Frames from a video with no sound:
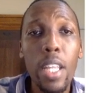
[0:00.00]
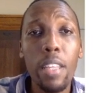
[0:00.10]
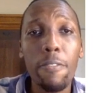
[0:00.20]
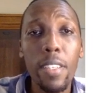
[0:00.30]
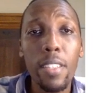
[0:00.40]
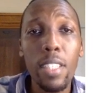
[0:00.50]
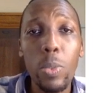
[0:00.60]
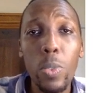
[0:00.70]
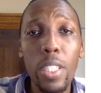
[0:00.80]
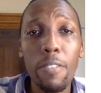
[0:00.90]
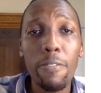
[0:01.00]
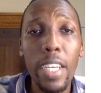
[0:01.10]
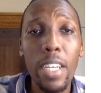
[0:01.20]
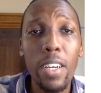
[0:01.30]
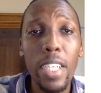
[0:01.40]
The first thing, we
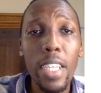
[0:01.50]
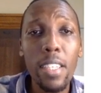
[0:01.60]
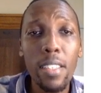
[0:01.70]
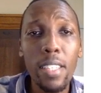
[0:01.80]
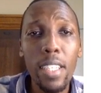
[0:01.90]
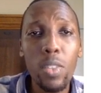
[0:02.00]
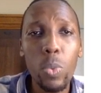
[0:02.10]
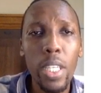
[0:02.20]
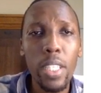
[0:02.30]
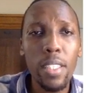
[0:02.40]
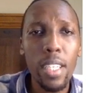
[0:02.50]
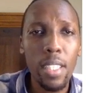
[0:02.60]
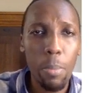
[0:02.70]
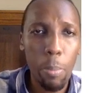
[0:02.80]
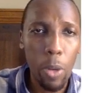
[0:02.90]
define our data sets. We can
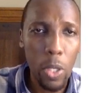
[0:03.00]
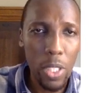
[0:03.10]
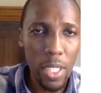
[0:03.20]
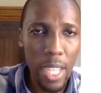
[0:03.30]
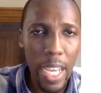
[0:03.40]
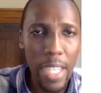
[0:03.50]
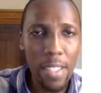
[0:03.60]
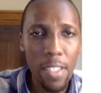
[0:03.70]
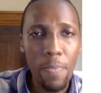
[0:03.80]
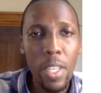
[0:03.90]
set the plot size,